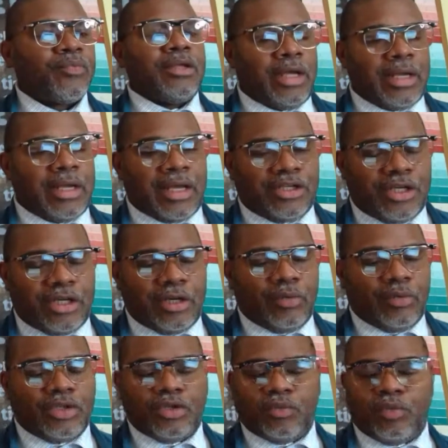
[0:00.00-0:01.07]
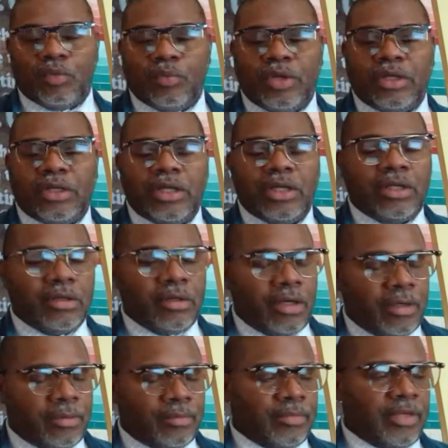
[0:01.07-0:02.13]
You know, and I shared that with you when we
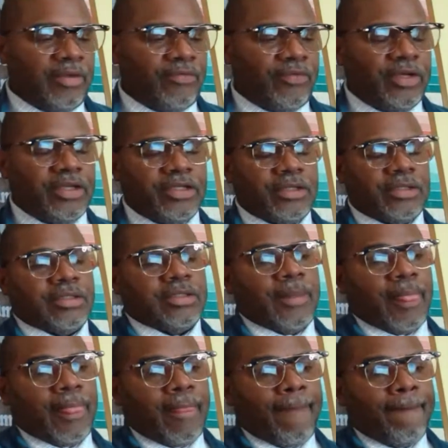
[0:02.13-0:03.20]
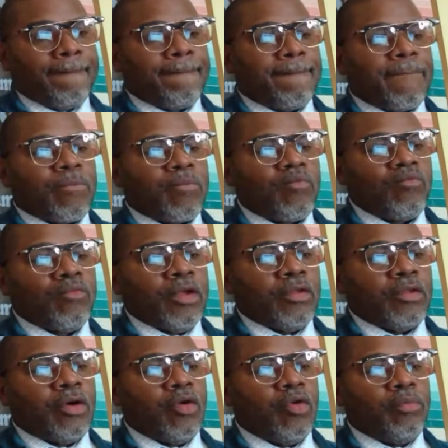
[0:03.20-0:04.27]
did um Ephesians,
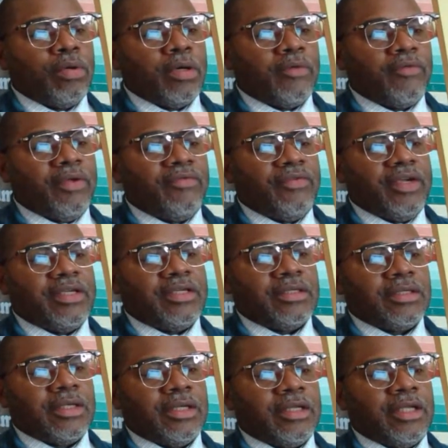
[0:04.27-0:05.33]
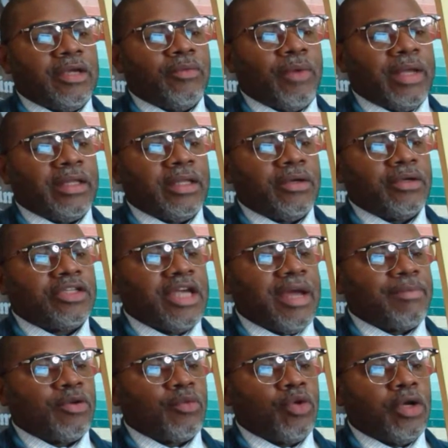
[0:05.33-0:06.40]
the whole book of Ephesians, and, and right there in
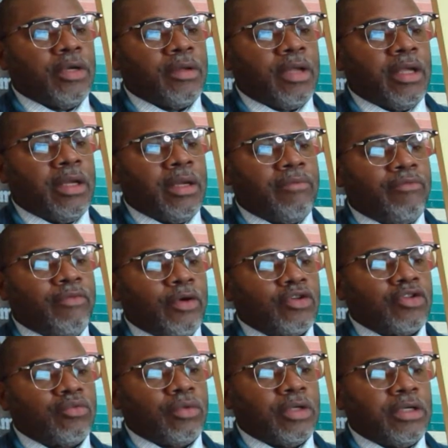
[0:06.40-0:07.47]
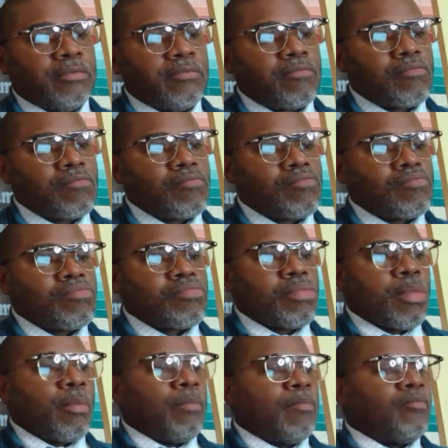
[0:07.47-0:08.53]
chapter one and in verse one.
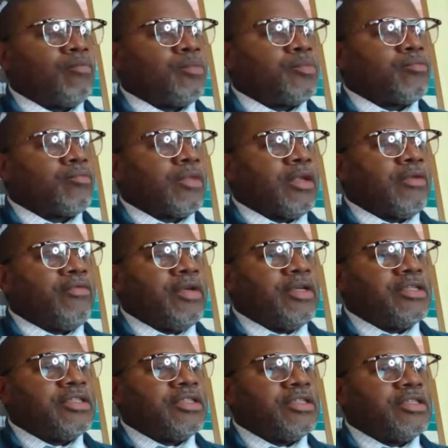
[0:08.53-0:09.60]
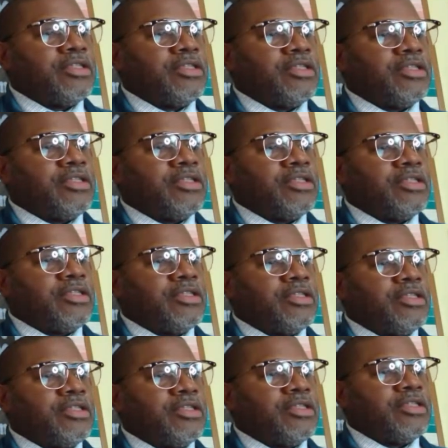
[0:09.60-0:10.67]
Ephesians chapter one
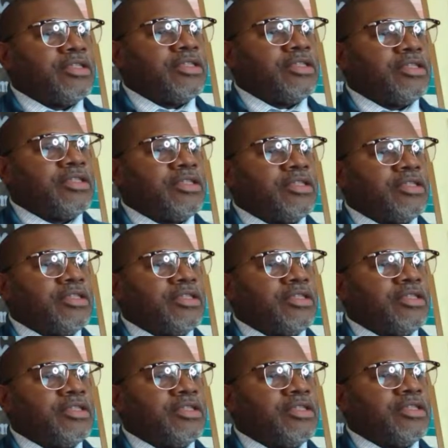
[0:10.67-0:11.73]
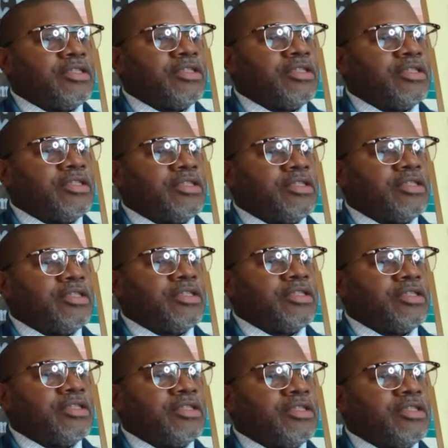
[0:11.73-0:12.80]
and verse one.
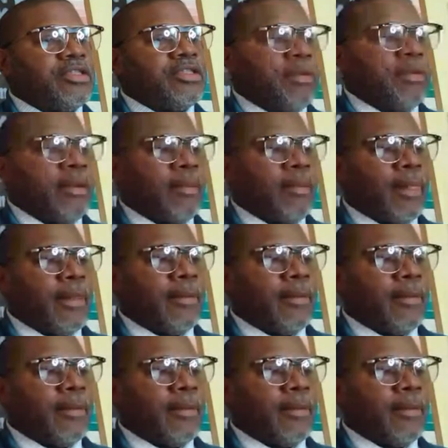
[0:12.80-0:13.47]
Give me a minute